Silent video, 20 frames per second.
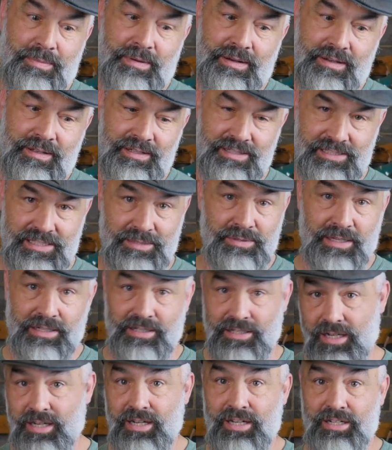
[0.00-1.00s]
I know it seems like
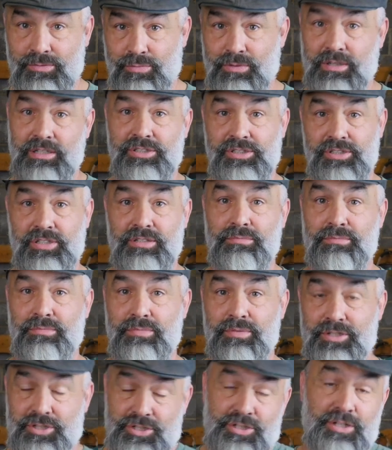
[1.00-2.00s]
duh. Well, it
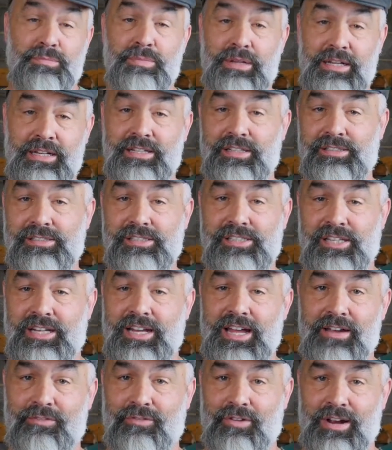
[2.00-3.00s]
should be because it's a
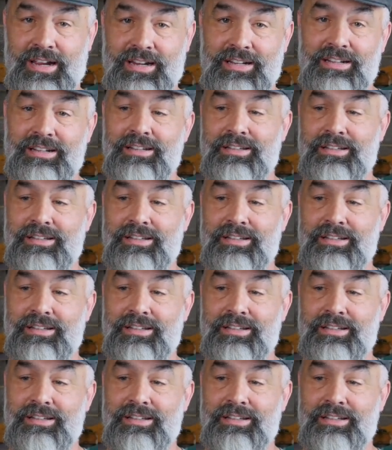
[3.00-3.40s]
knife, right?